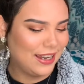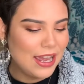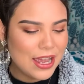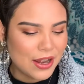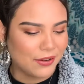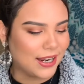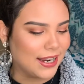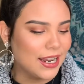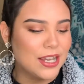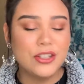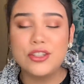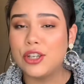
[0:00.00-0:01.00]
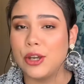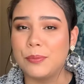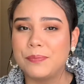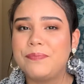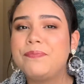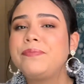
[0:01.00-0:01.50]
Okay, so
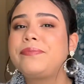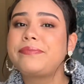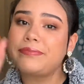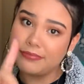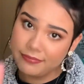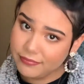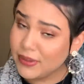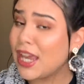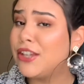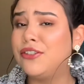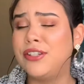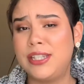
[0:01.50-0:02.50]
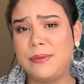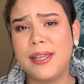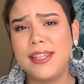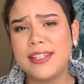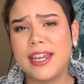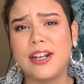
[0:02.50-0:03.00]
as you can see by
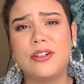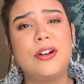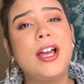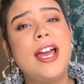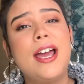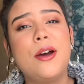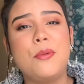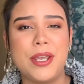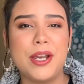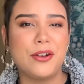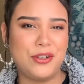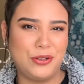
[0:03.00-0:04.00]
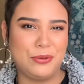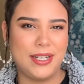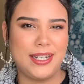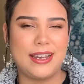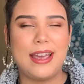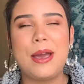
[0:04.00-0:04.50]
the title, we are
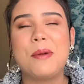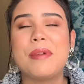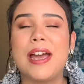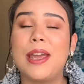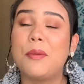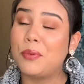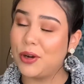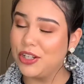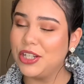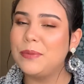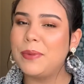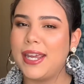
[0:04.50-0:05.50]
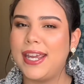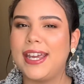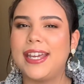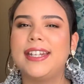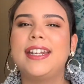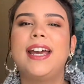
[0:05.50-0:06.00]
doing my project
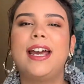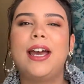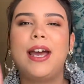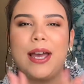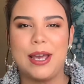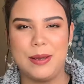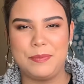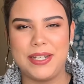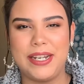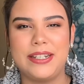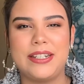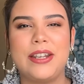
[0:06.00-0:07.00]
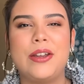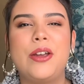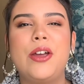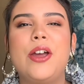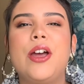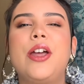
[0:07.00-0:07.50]
pan update
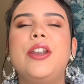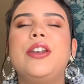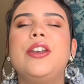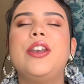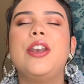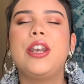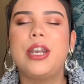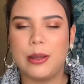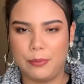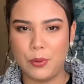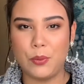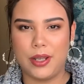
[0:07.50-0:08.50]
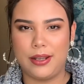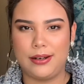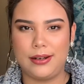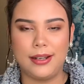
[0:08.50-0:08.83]
number 1.